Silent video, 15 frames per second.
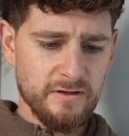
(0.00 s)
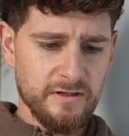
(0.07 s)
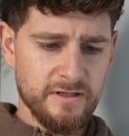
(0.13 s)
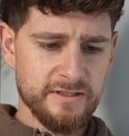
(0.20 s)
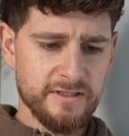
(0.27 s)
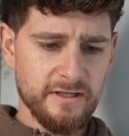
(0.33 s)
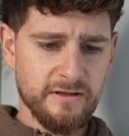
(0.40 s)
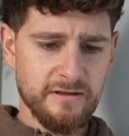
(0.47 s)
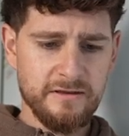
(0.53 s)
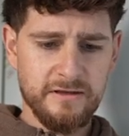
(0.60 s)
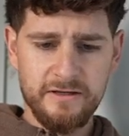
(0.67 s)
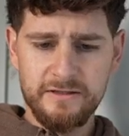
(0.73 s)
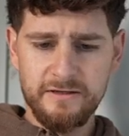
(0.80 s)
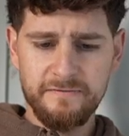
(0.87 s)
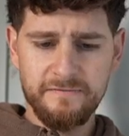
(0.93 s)
Let's say the
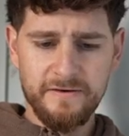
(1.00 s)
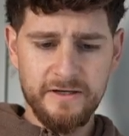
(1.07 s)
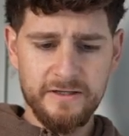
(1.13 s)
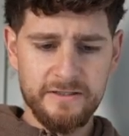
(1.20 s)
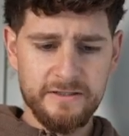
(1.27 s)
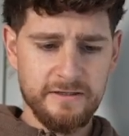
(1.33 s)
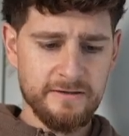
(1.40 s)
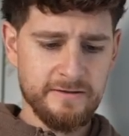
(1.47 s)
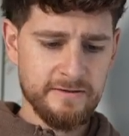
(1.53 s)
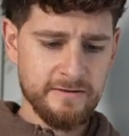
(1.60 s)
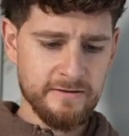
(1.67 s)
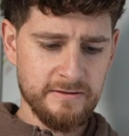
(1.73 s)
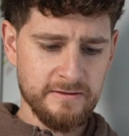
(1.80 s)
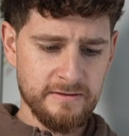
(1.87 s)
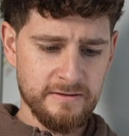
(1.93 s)
31st.
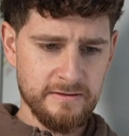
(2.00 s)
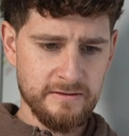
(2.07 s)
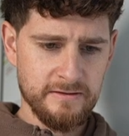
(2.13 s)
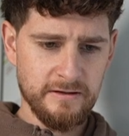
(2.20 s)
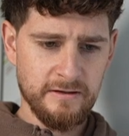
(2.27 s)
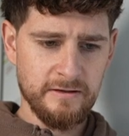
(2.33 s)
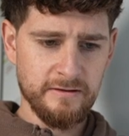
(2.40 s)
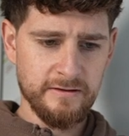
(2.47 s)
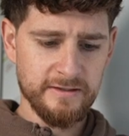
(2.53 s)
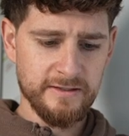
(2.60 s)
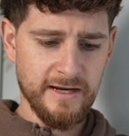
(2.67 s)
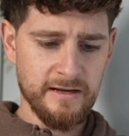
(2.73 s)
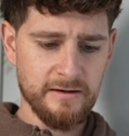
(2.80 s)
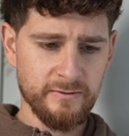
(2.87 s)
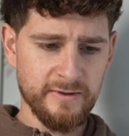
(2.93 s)
Oh, that's
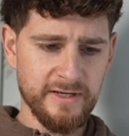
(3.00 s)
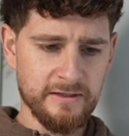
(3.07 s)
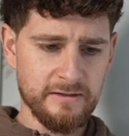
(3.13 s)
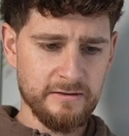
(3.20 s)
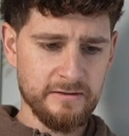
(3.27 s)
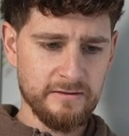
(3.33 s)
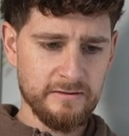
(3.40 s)
Halloween.